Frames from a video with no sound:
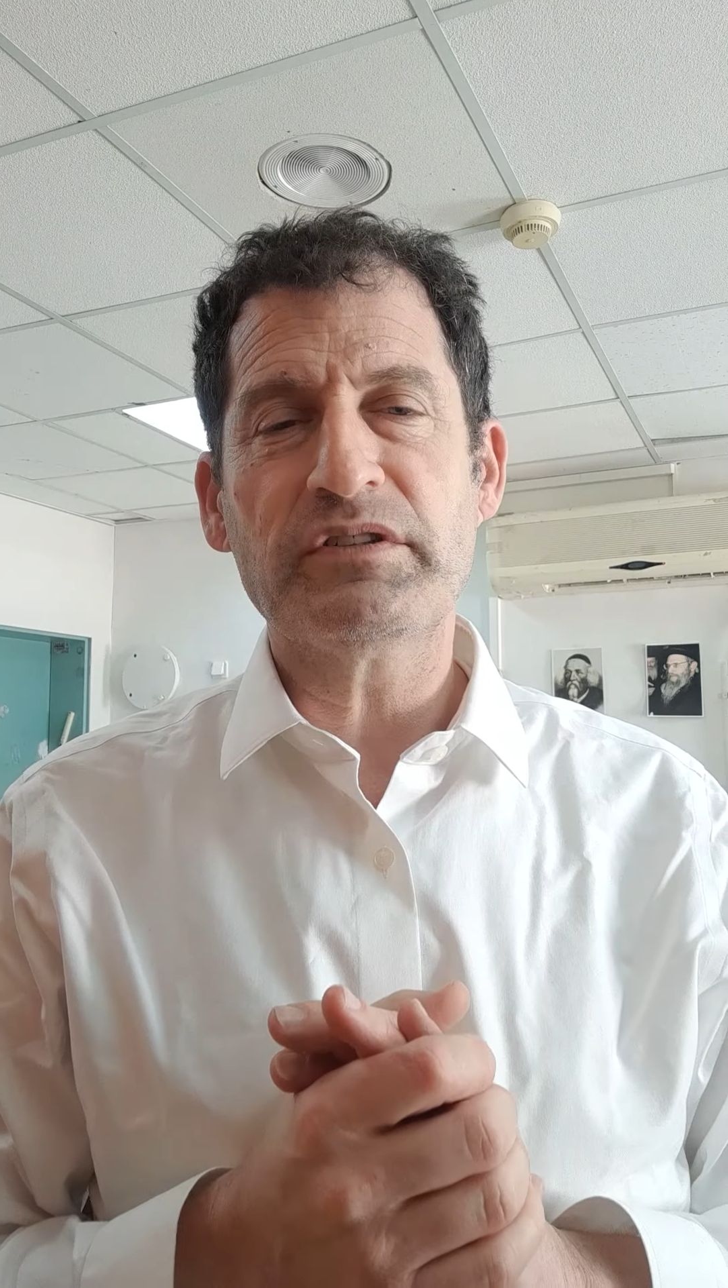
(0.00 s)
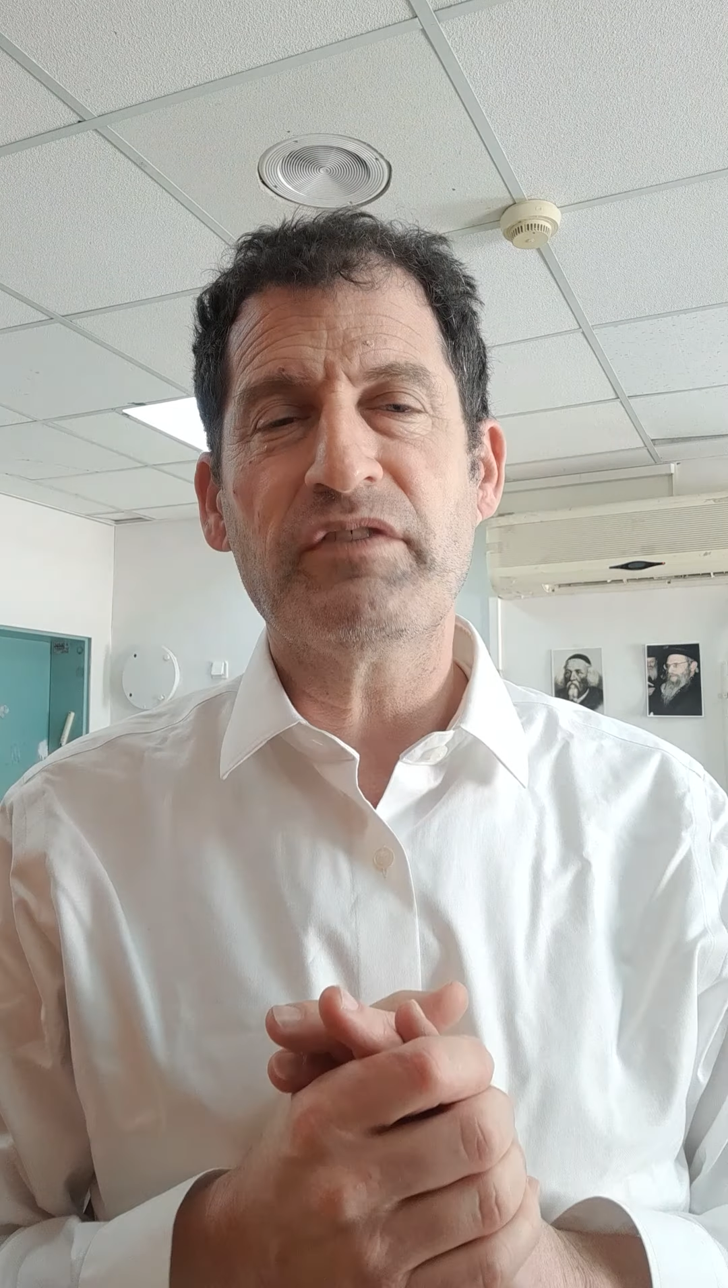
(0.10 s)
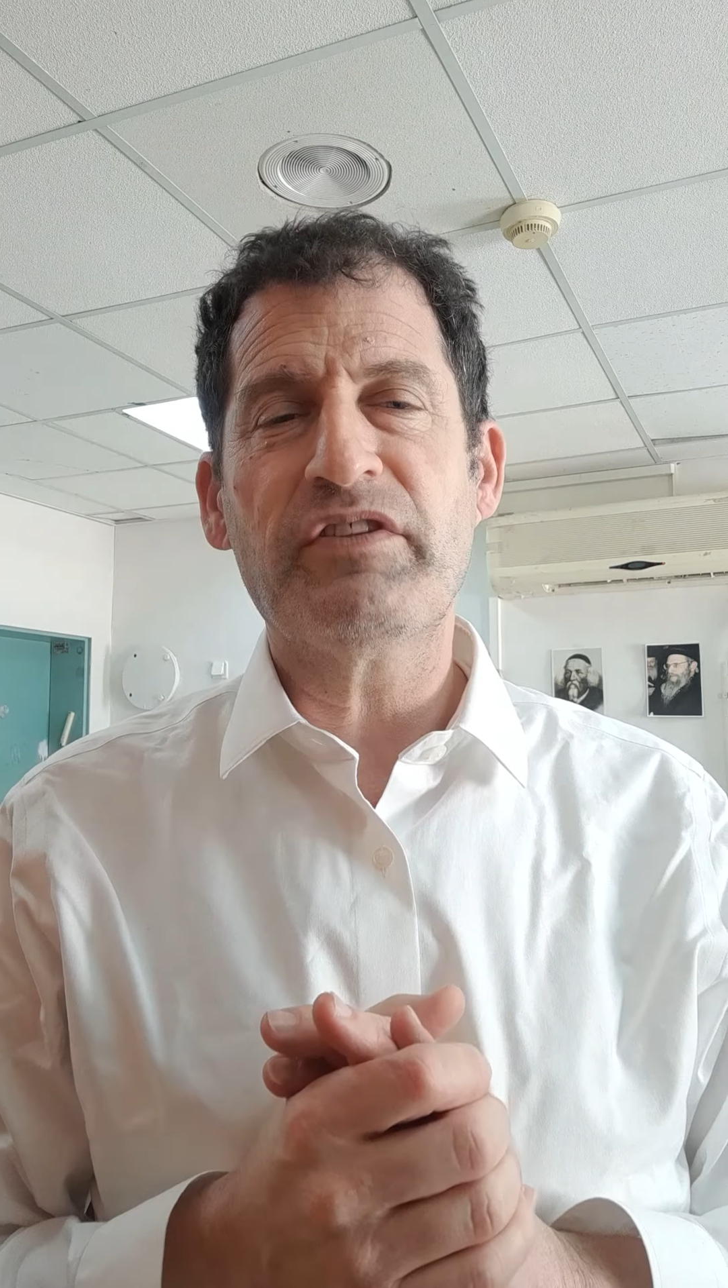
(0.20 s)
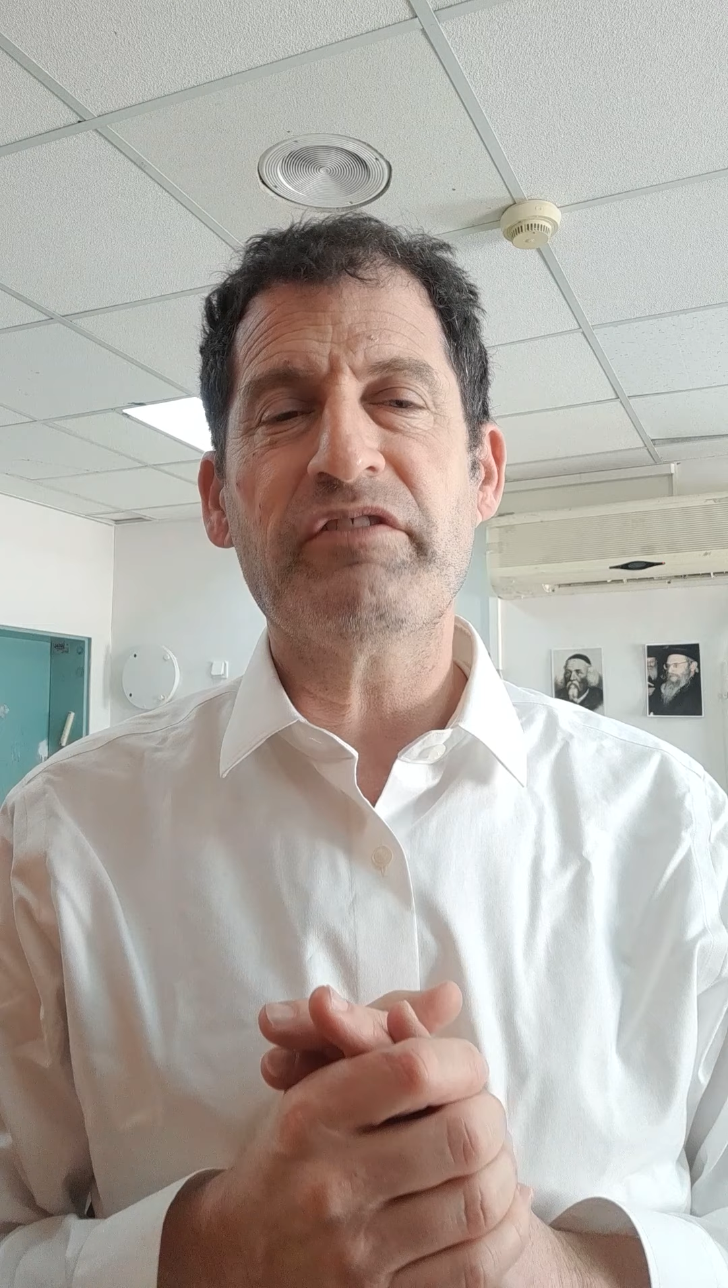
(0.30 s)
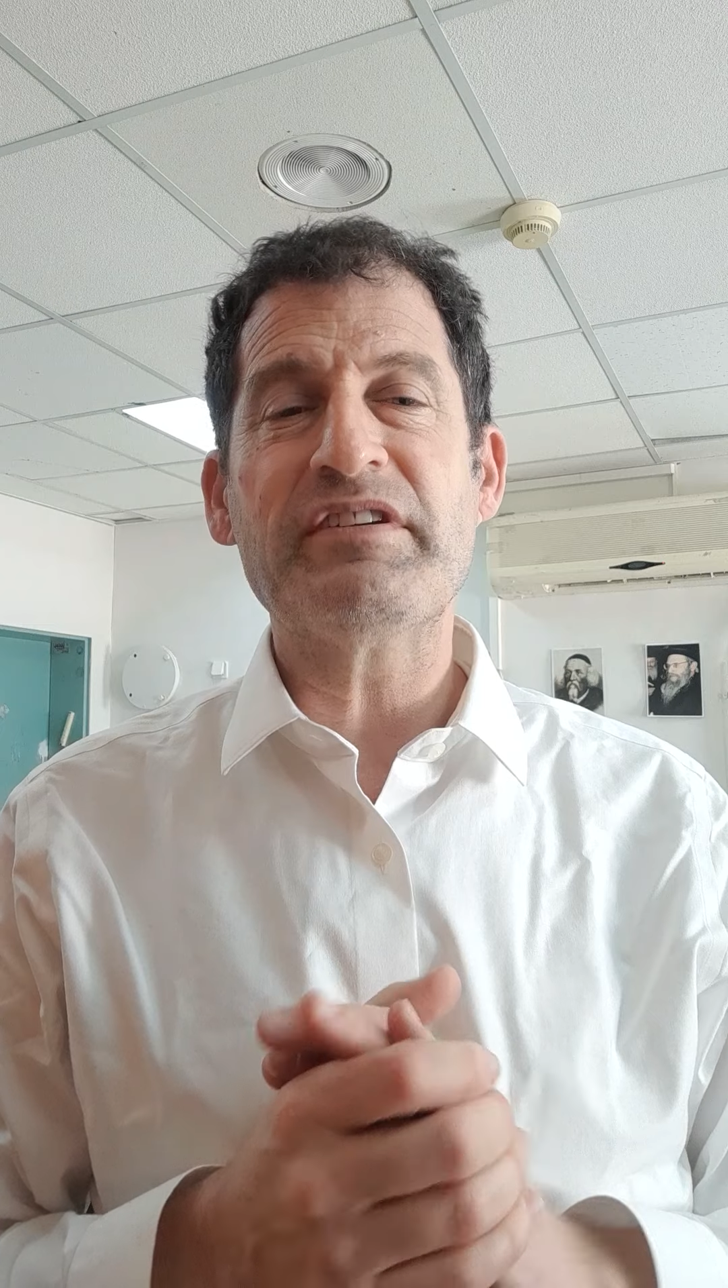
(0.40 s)

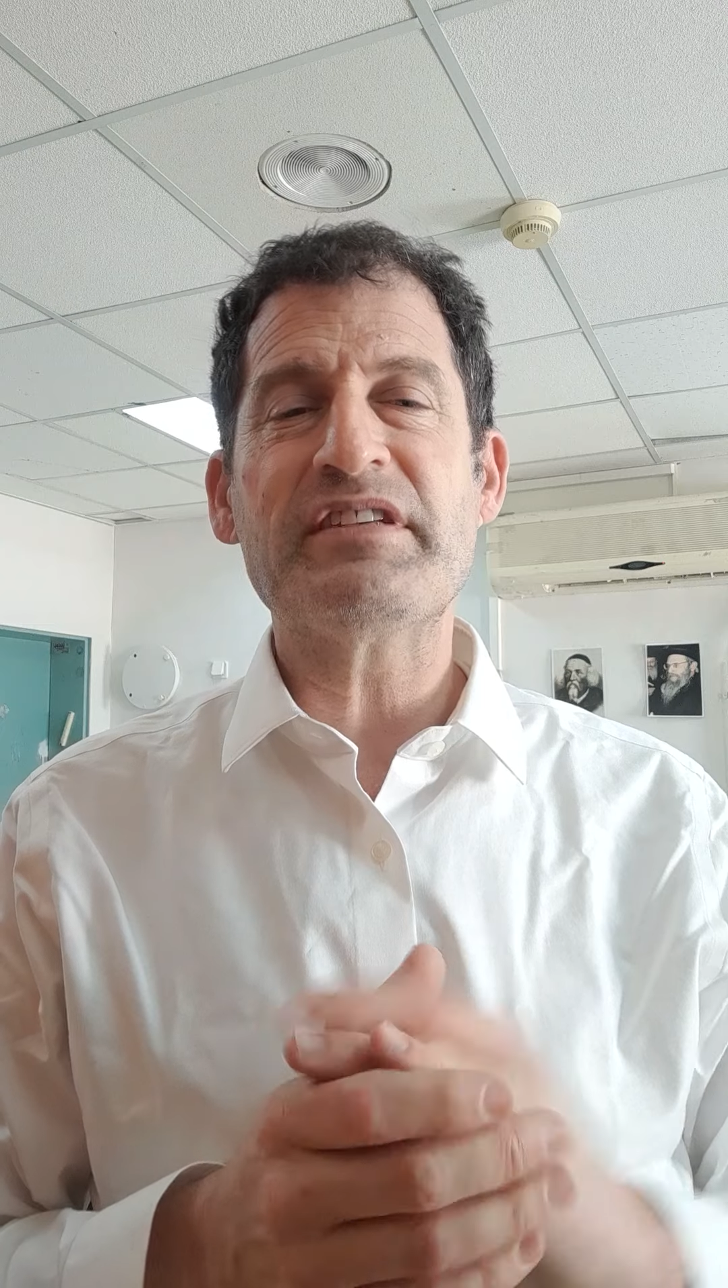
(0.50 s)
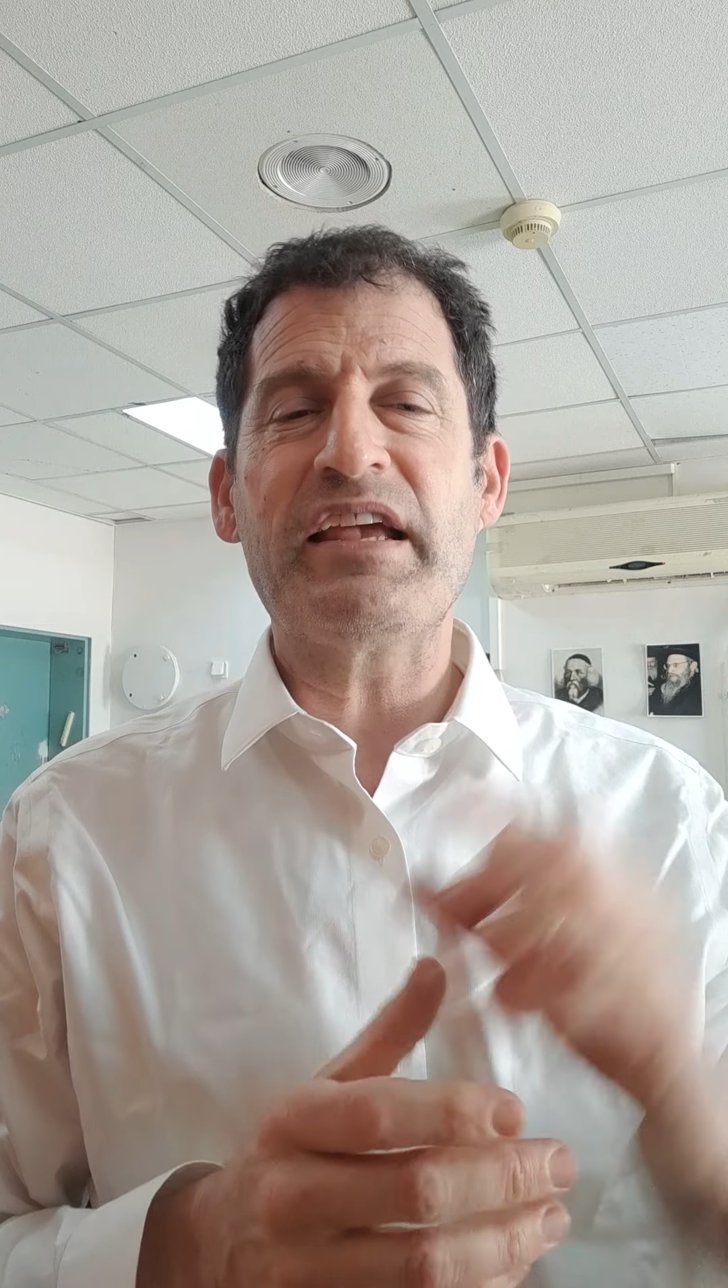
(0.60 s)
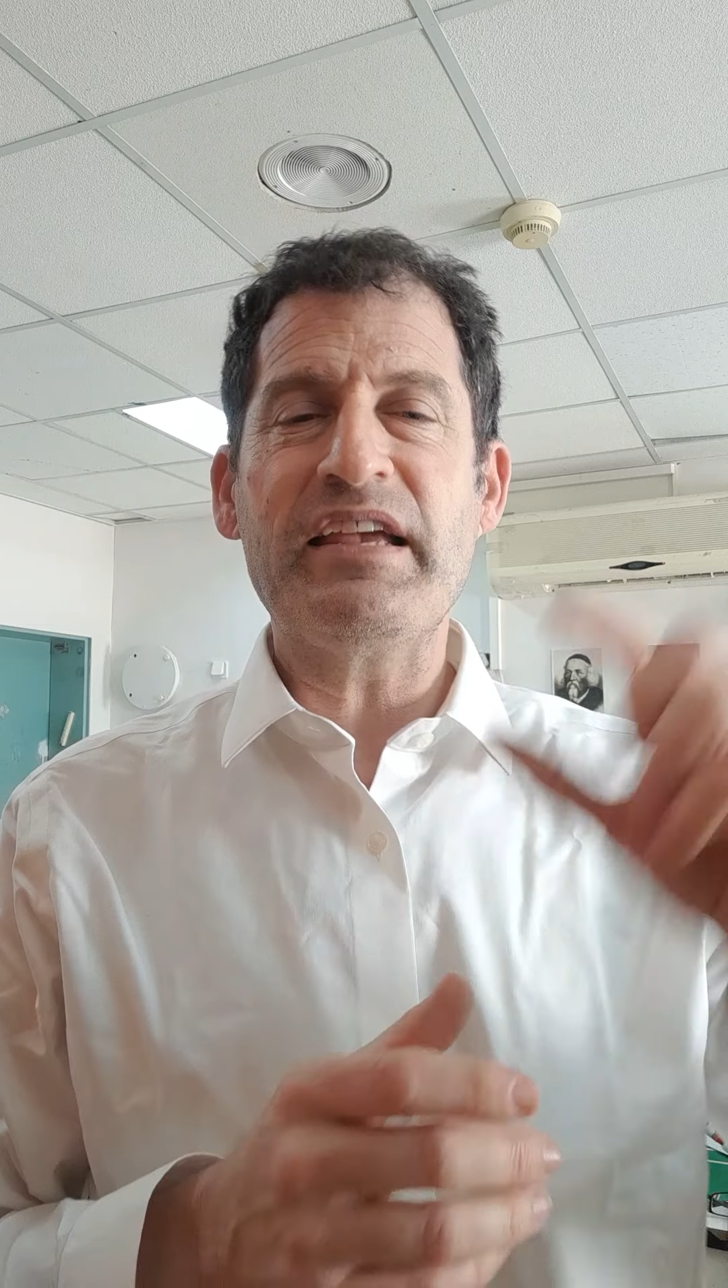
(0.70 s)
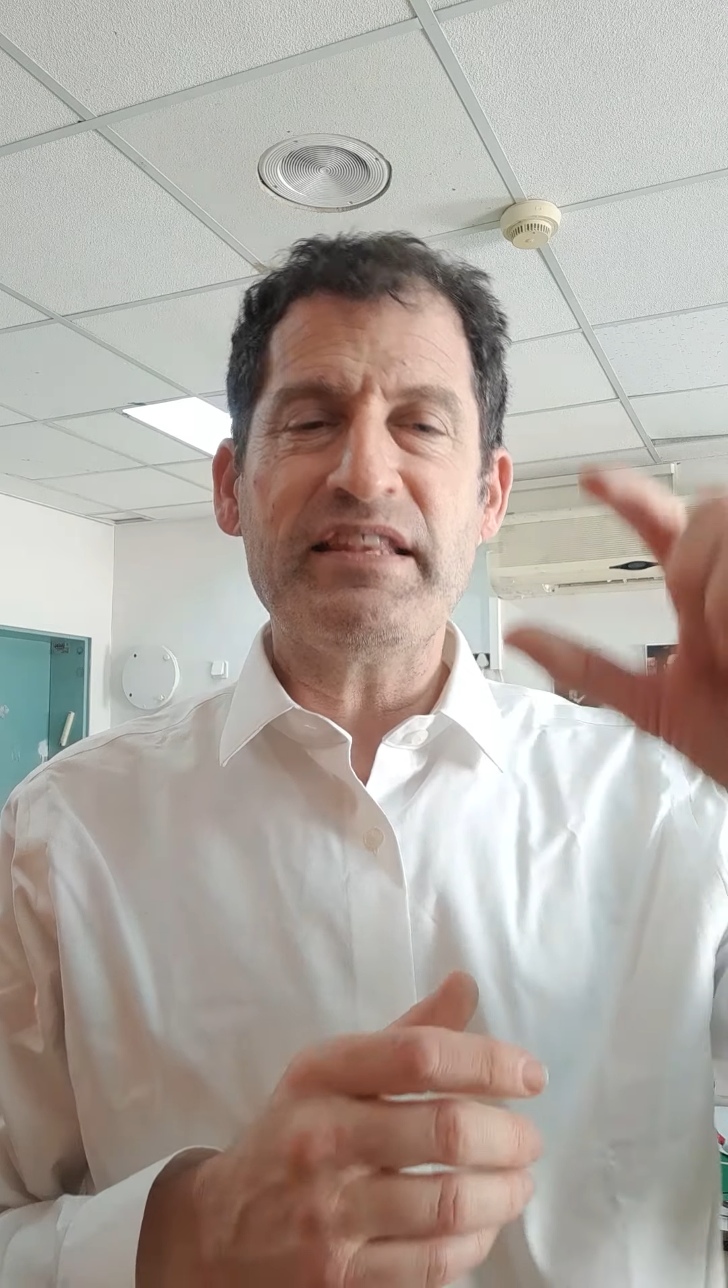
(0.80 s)
If there is a